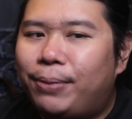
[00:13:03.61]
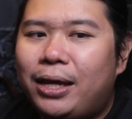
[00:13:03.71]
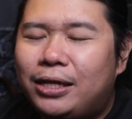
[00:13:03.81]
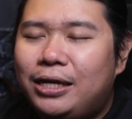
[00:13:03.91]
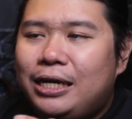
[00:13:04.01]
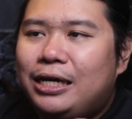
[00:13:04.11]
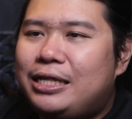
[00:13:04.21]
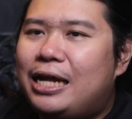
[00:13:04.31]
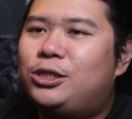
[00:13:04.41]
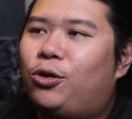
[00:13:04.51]
But
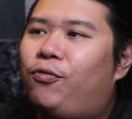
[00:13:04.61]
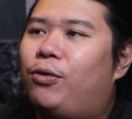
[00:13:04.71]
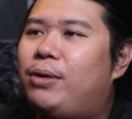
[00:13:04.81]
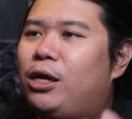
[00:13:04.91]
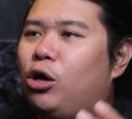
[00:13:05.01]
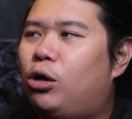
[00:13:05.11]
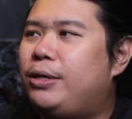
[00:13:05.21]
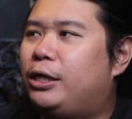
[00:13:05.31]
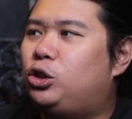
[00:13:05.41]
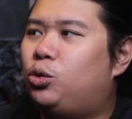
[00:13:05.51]
that is all from me. Hope
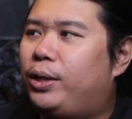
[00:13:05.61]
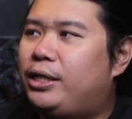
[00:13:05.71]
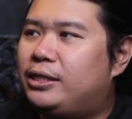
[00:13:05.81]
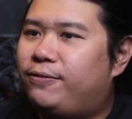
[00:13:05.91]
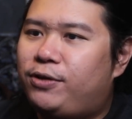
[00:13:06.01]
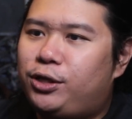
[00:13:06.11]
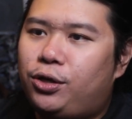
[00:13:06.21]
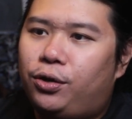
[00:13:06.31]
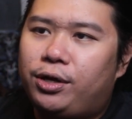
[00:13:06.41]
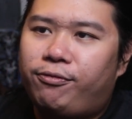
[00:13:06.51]
you enjoyed this video.